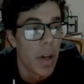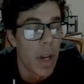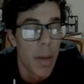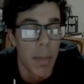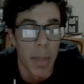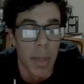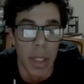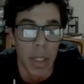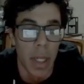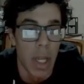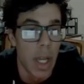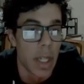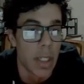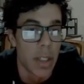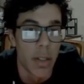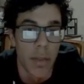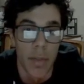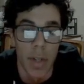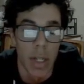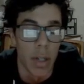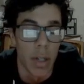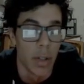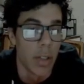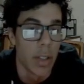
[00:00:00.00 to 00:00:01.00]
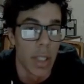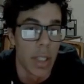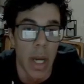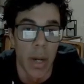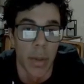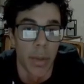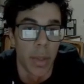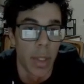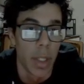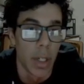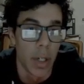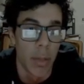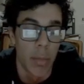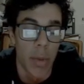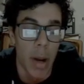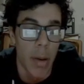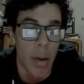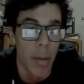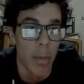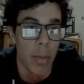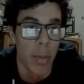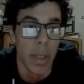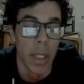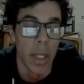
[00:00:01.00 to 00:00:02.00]
I mean, lots of videos out there
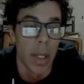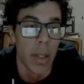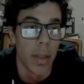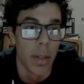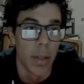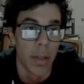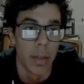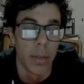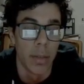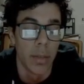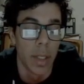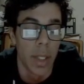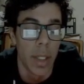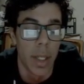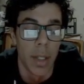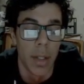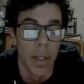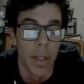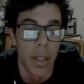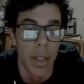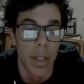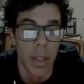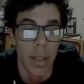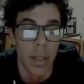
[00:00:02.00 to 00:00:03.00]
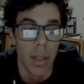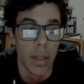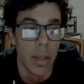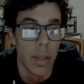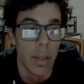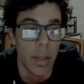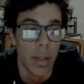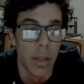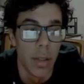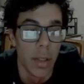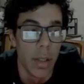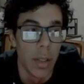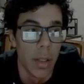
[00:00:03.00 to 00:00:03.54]
probably on the